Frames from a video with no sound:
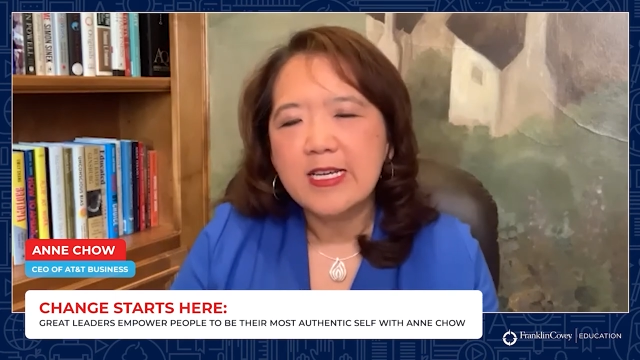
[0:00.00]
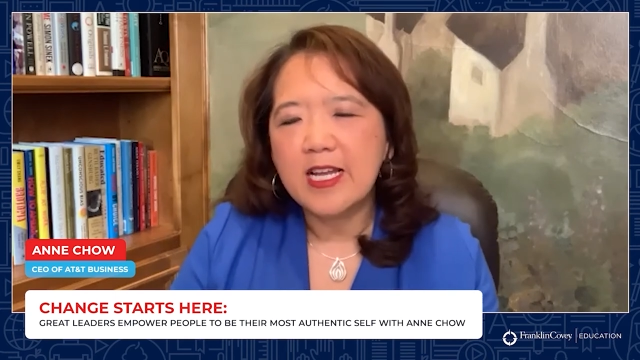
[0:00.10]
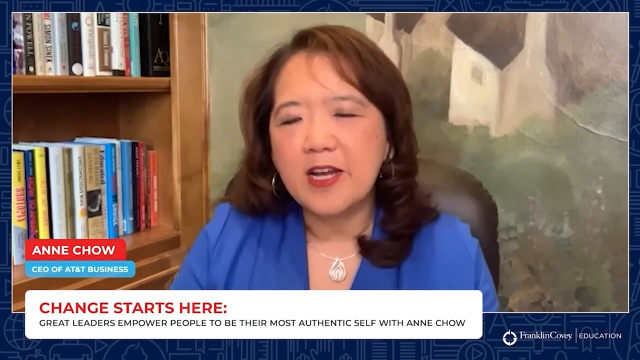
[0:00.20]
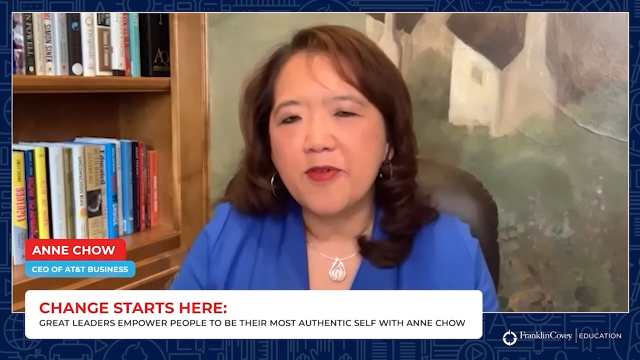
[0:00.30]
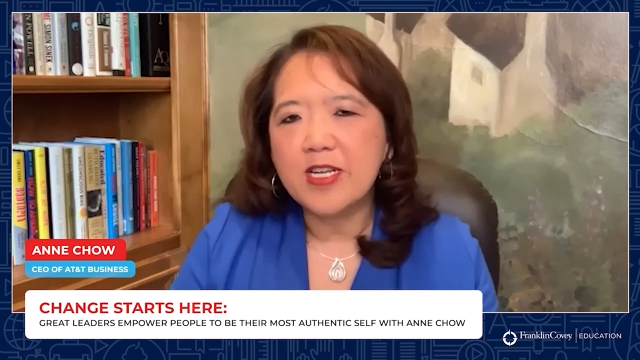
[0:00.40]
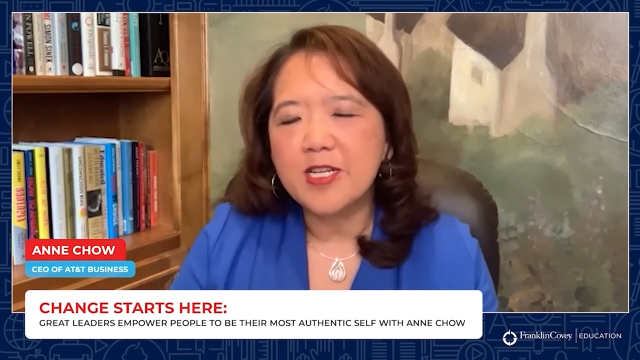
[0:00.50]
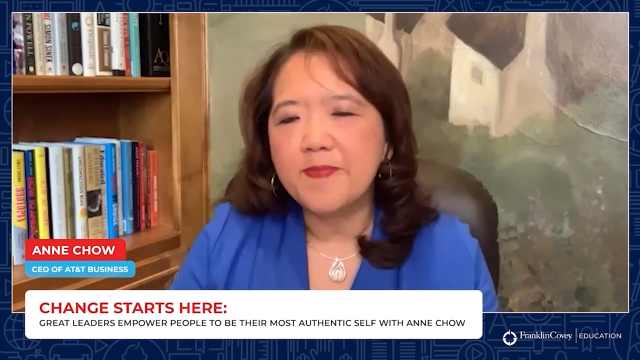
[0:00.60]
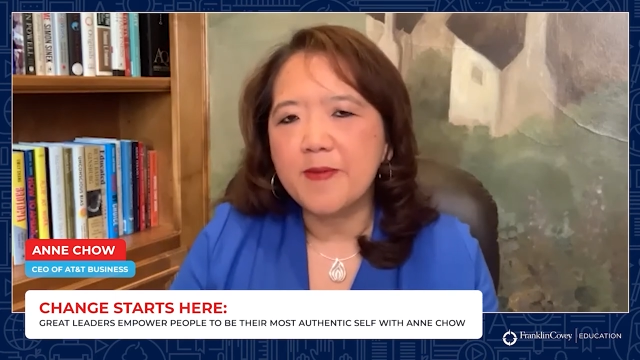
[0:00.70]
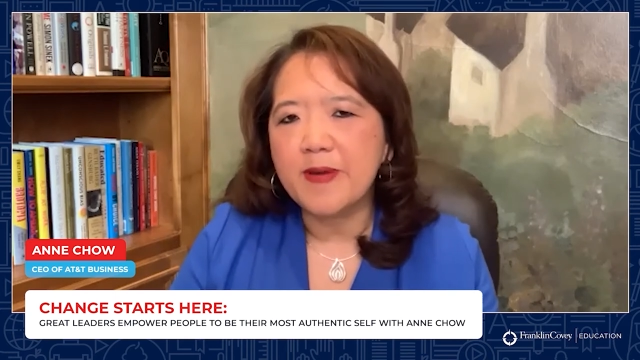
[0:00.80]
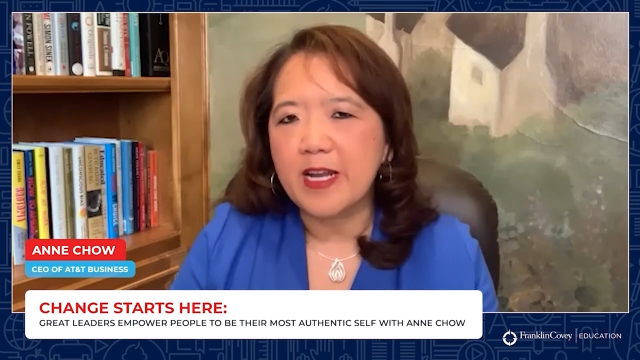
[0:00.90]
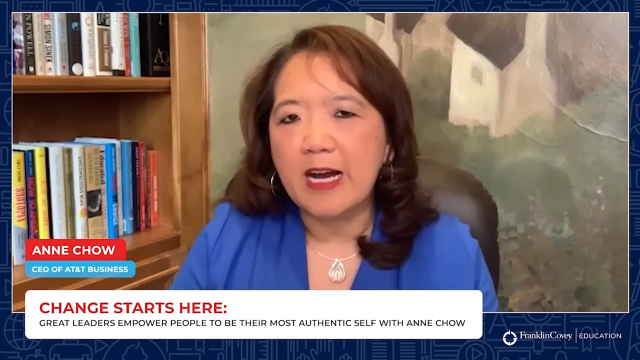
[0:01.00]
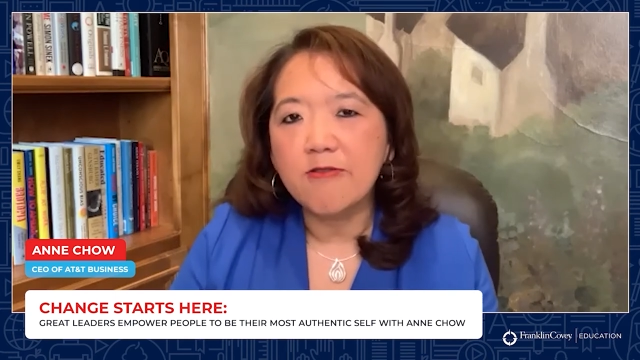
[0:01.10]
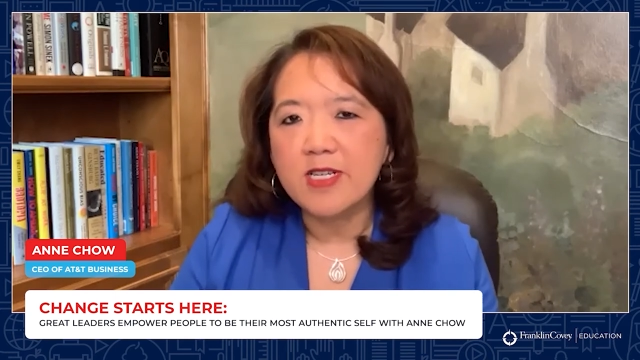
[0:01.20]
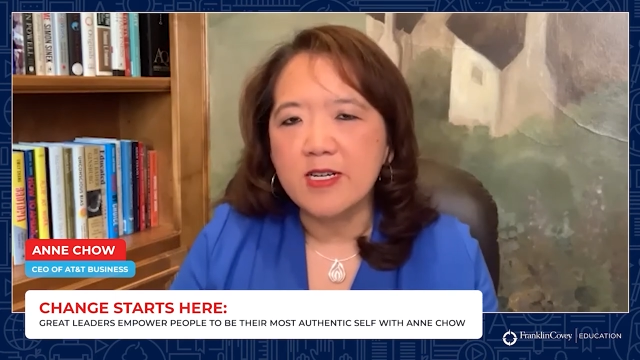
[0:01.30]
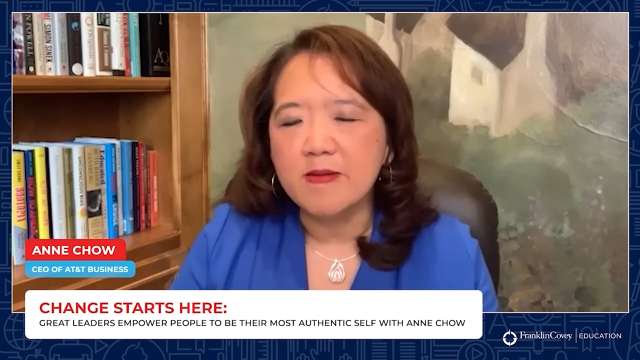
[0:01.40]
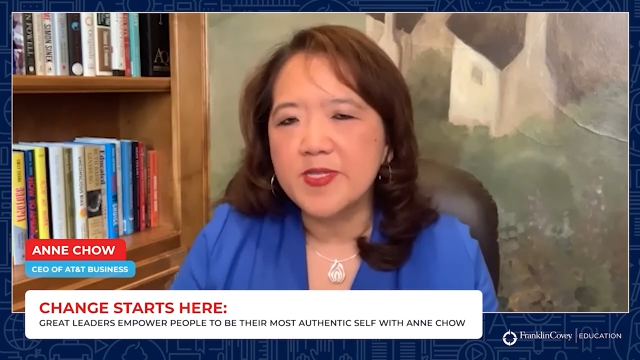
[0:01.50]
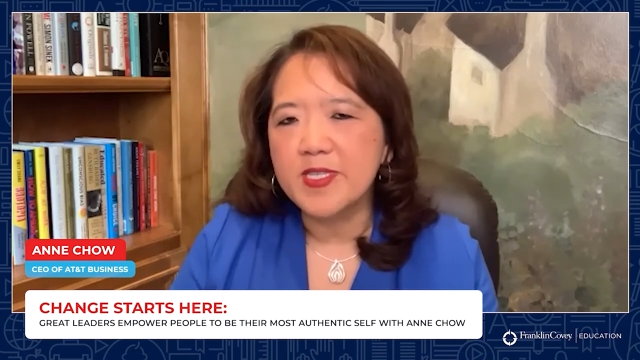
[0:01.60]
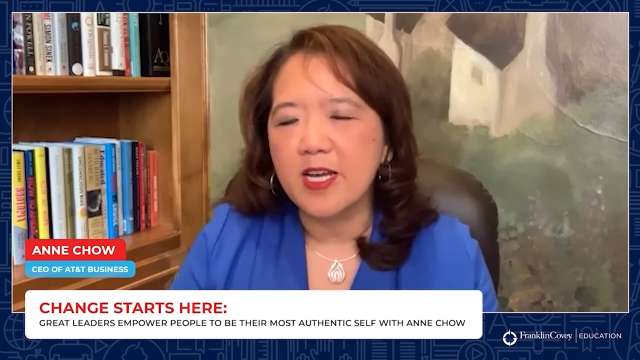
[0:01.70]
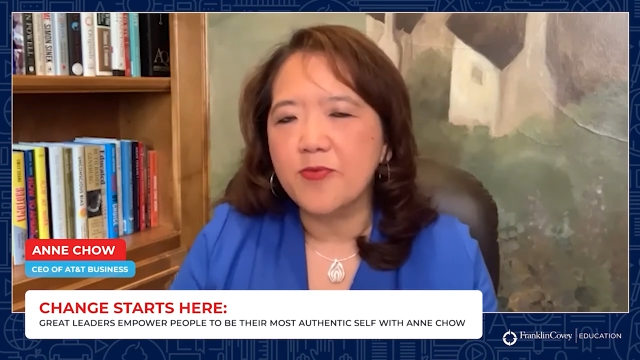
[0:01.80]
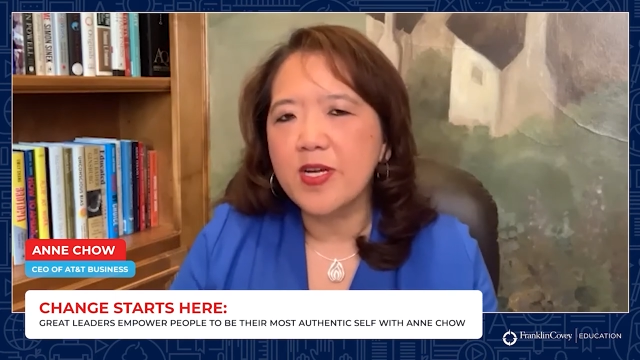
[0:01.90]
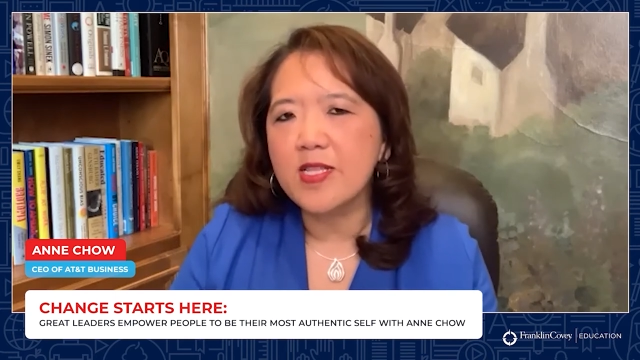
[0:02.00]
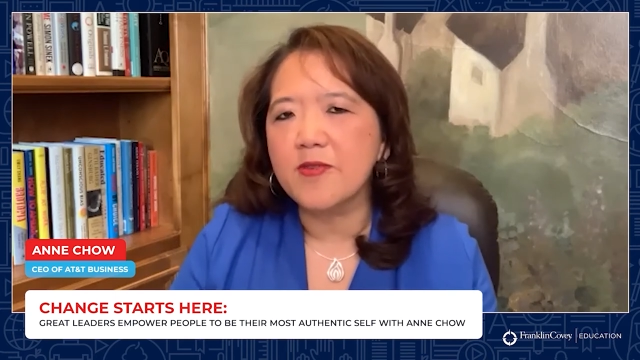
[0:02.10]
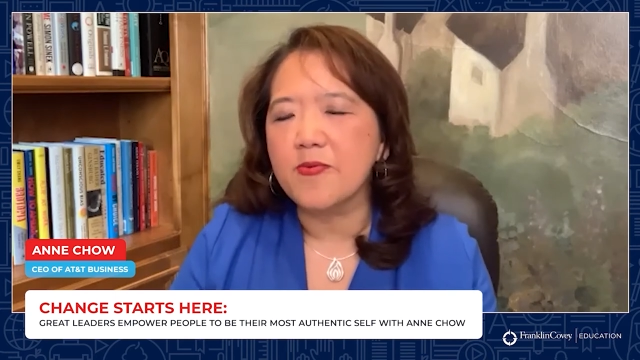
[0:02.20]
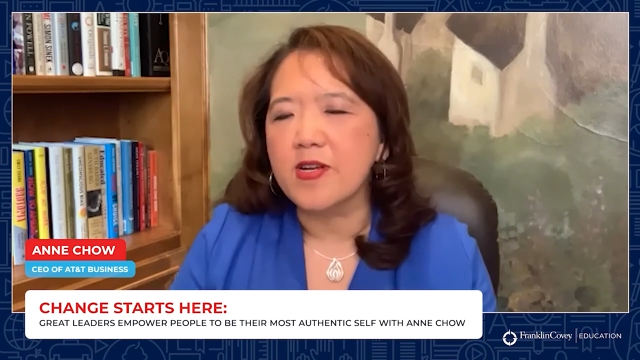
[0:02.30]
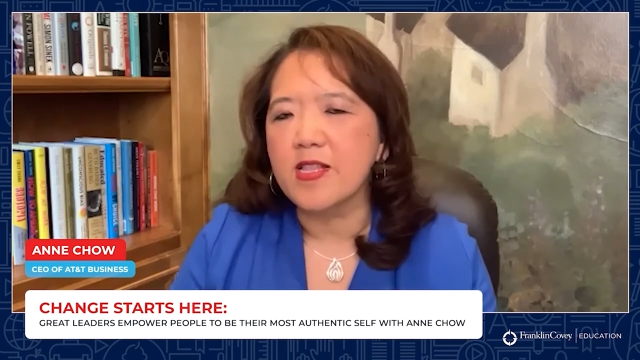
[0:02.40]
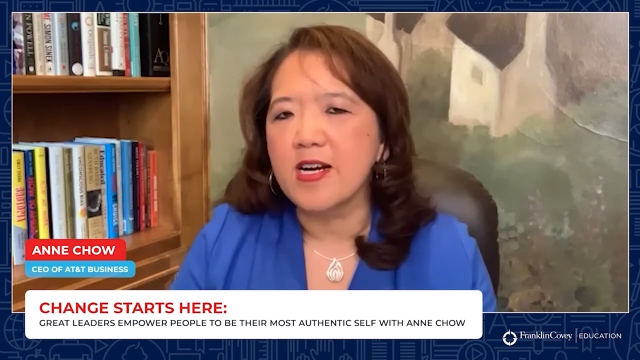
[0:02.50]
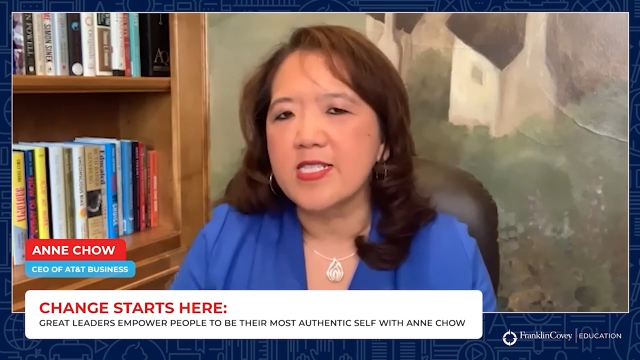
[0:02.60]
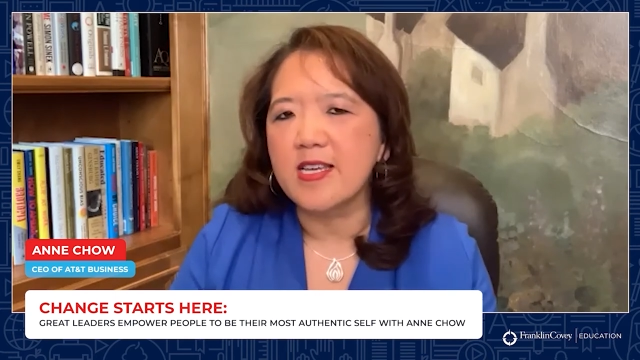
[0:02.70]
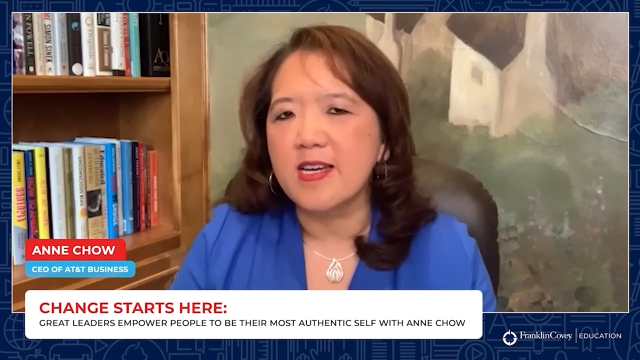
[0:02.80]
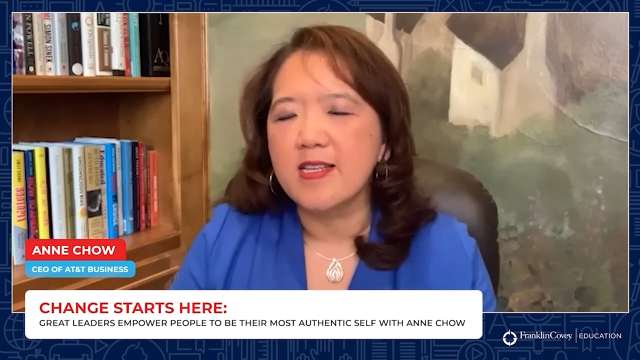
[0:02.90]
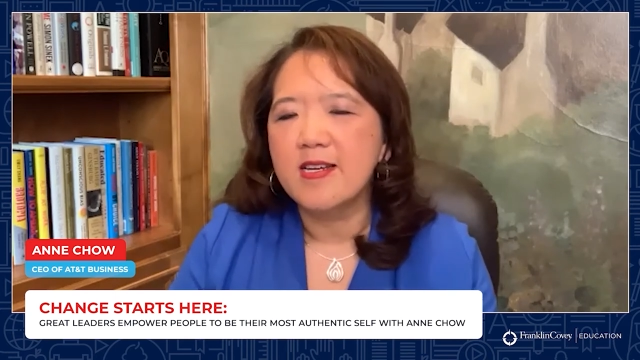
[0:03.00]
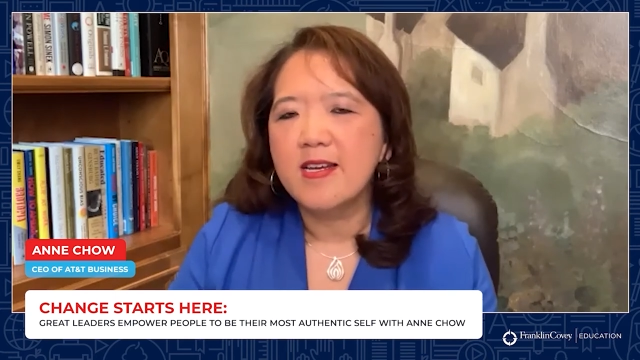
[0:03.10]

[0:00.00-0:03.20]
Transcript: and I wanted to be about outcomes. And I quickly realized that